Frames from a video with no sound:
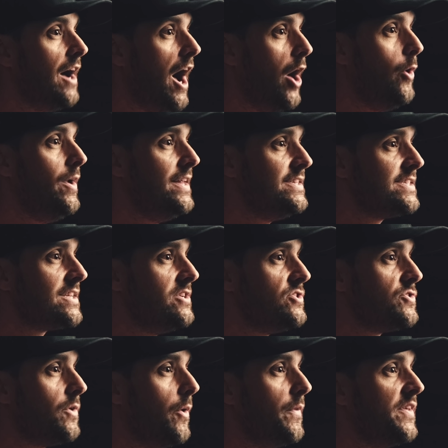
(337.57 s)
Öhlins
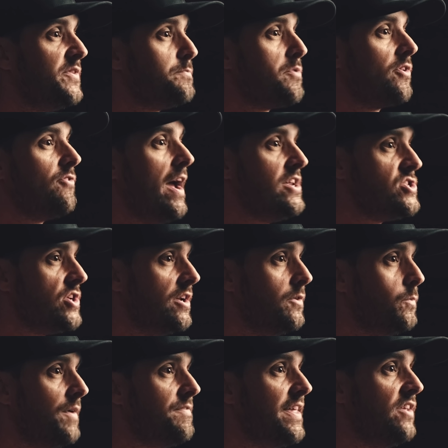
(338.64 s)
control this progression
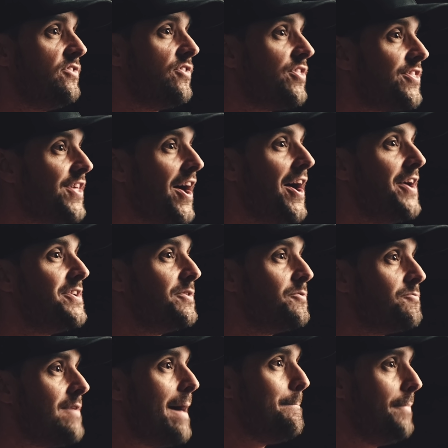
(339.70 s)
with this third
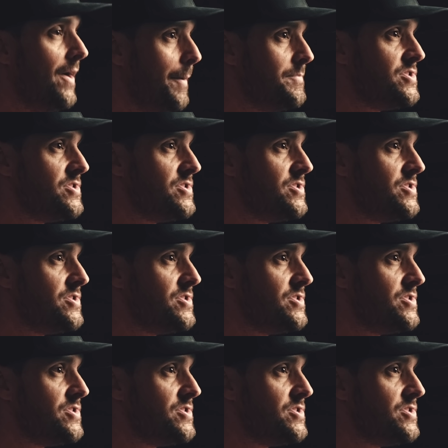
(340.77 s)
ramp up